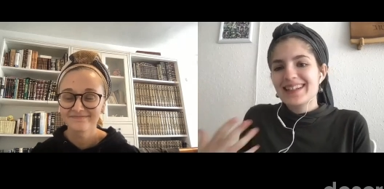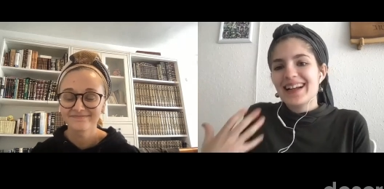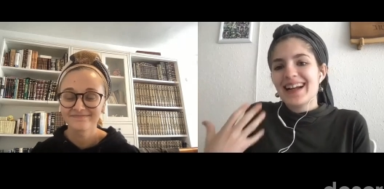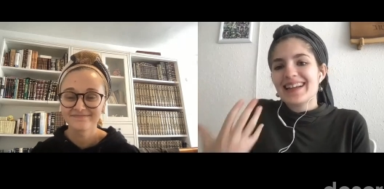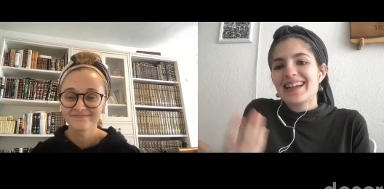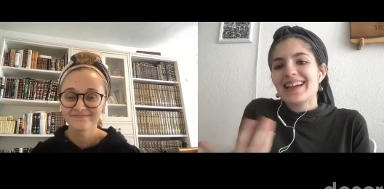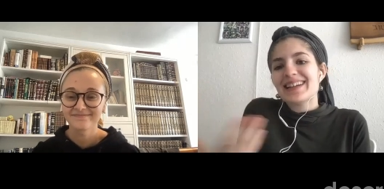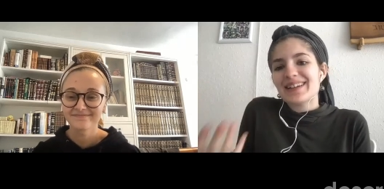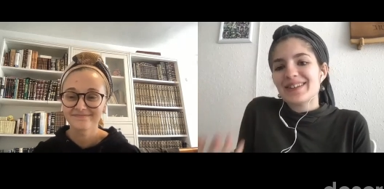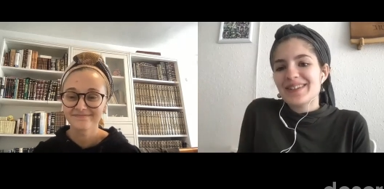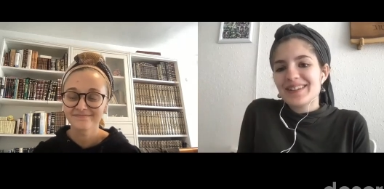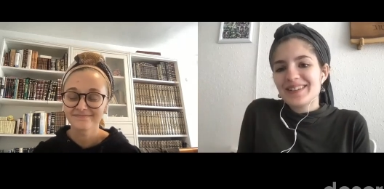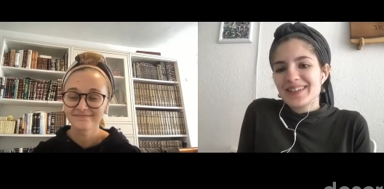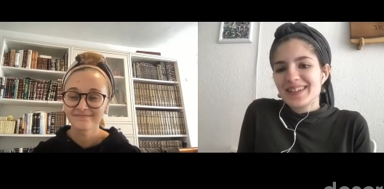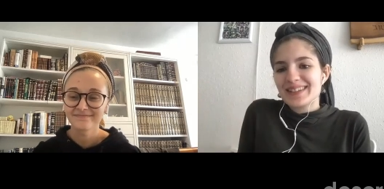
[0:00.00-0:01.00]
Speaker 1: I can't get
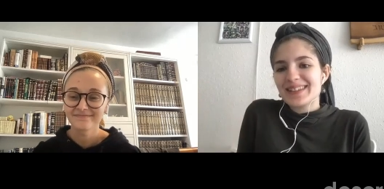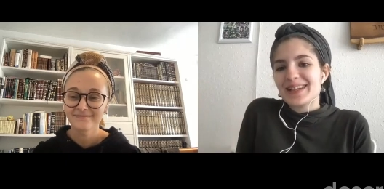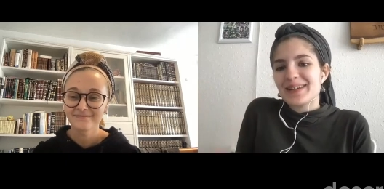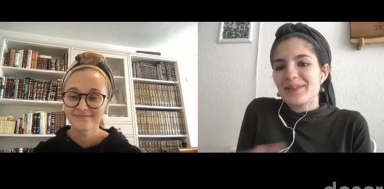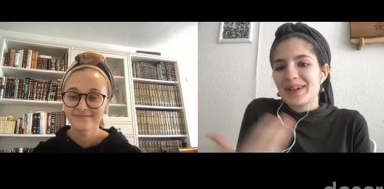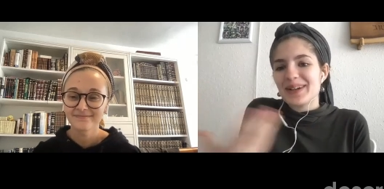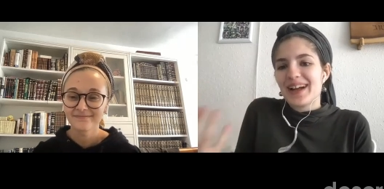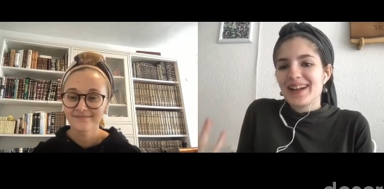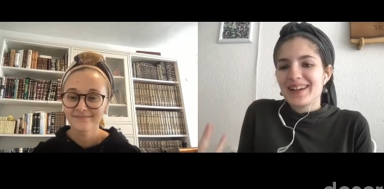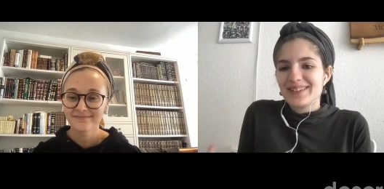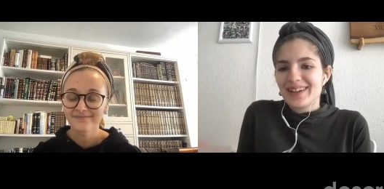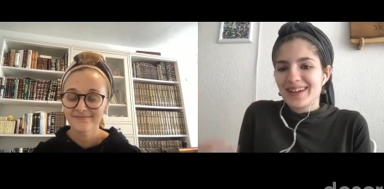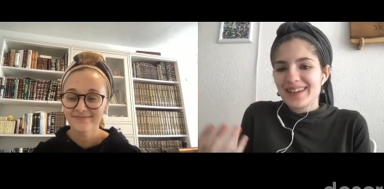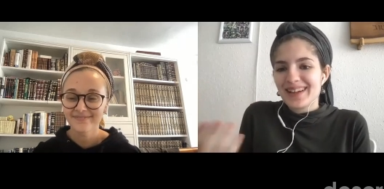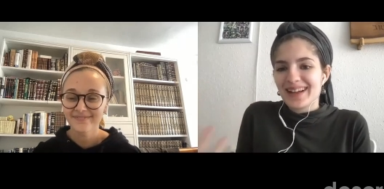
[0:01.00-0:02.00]
rid of these like what I don't
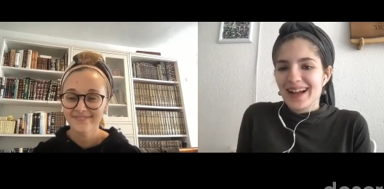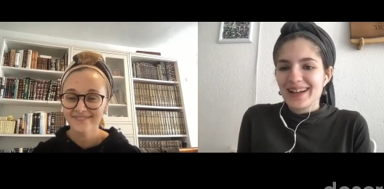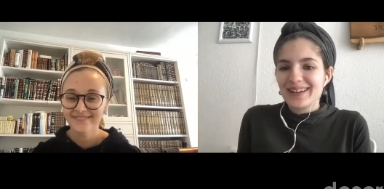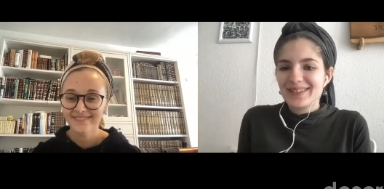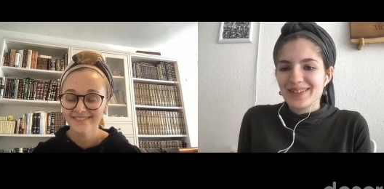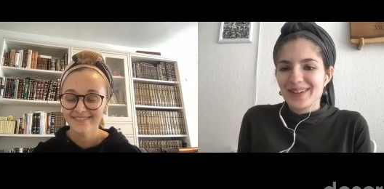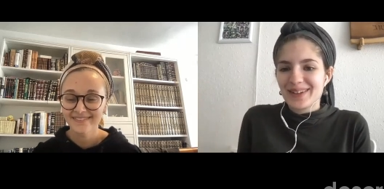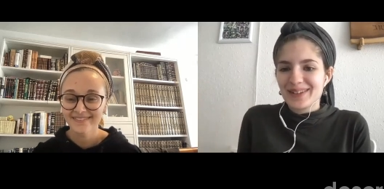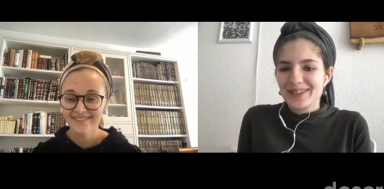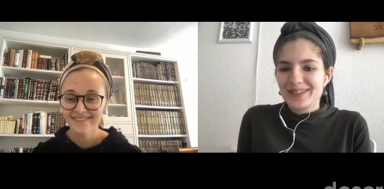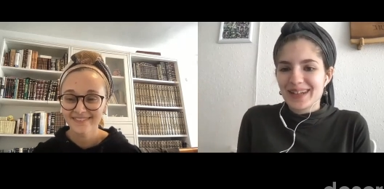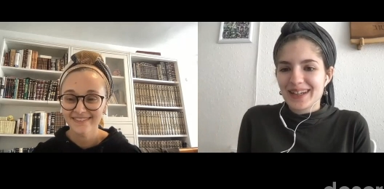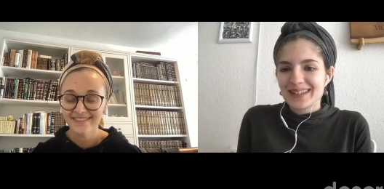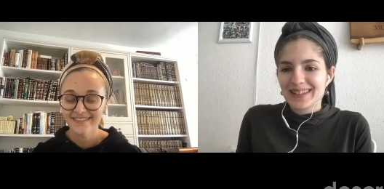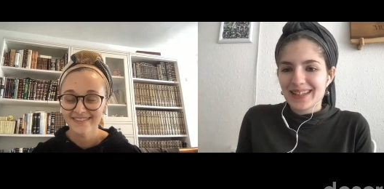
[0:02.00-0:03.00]
like I don't know
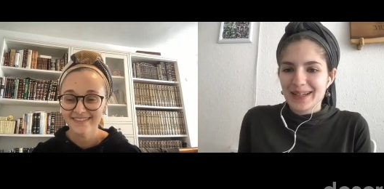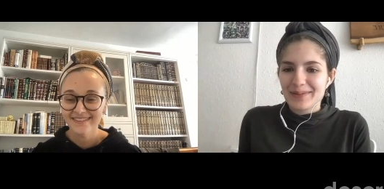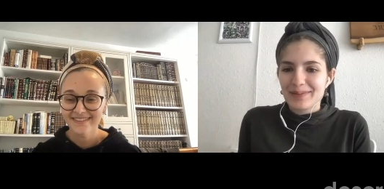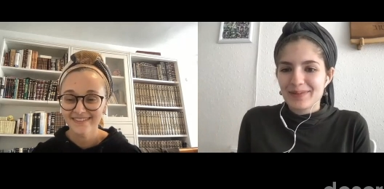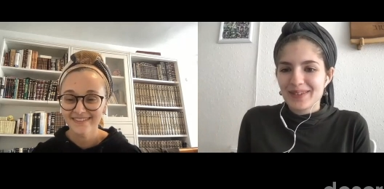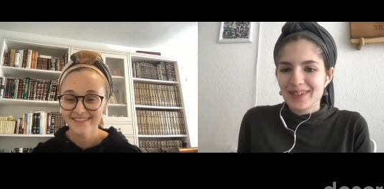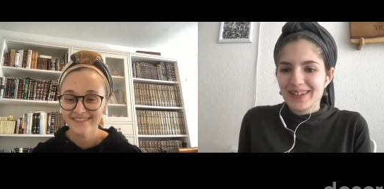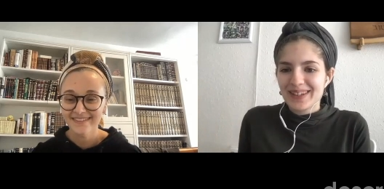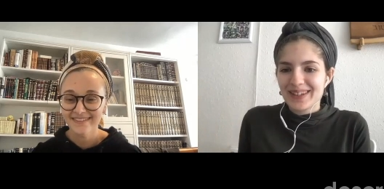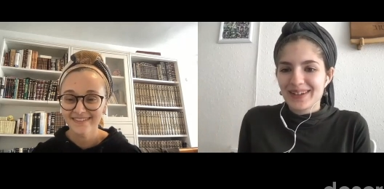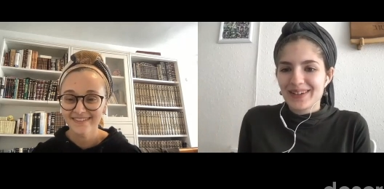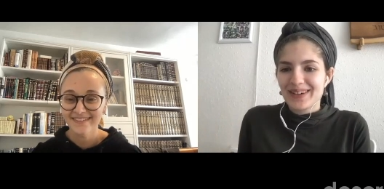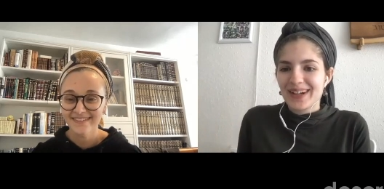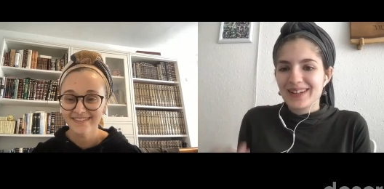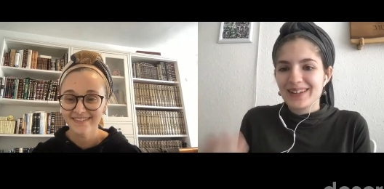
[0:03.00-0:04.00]
next time you know
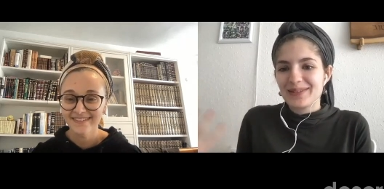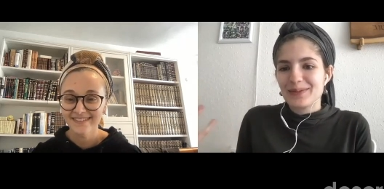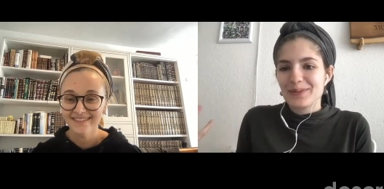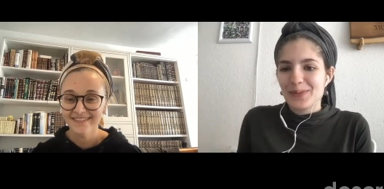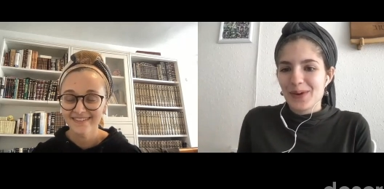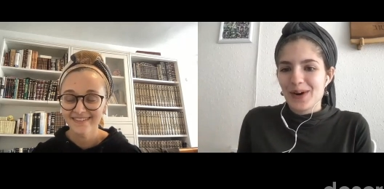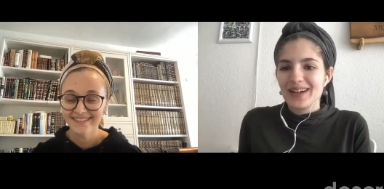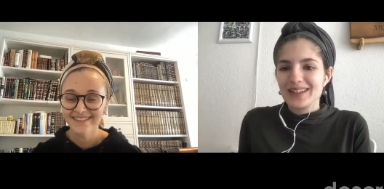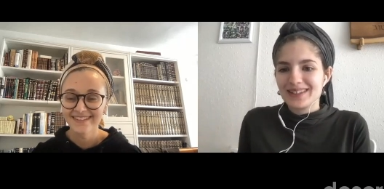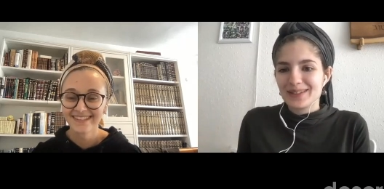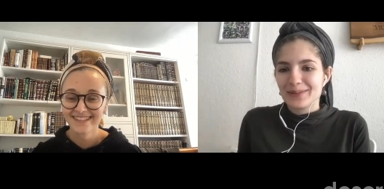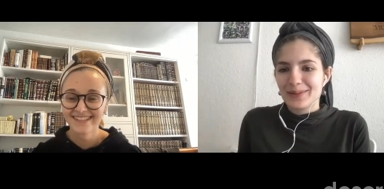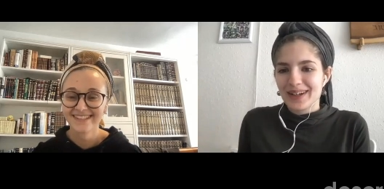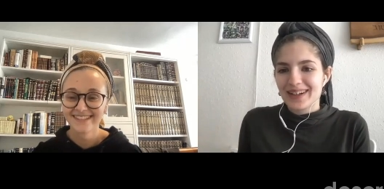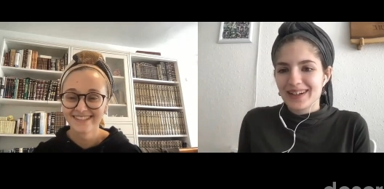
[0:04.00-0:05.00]
I'll want to
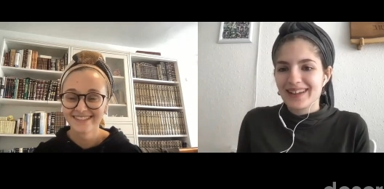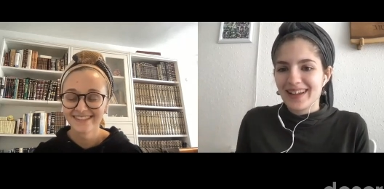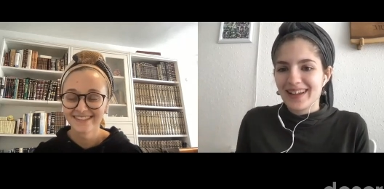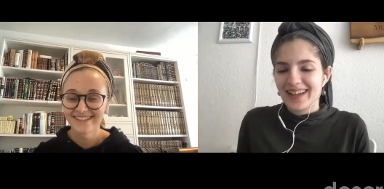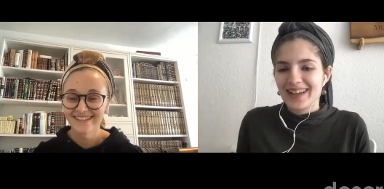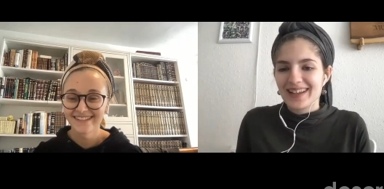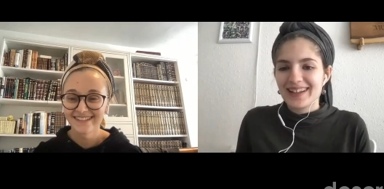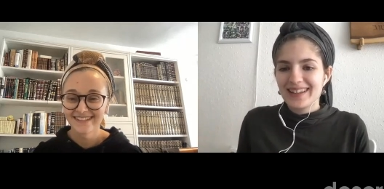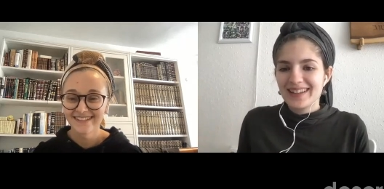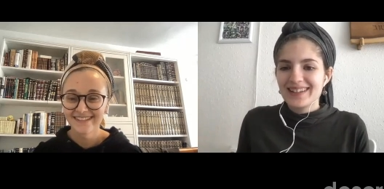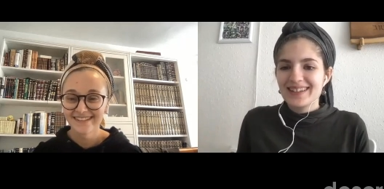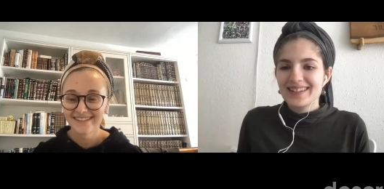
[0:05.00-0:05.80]
wear that like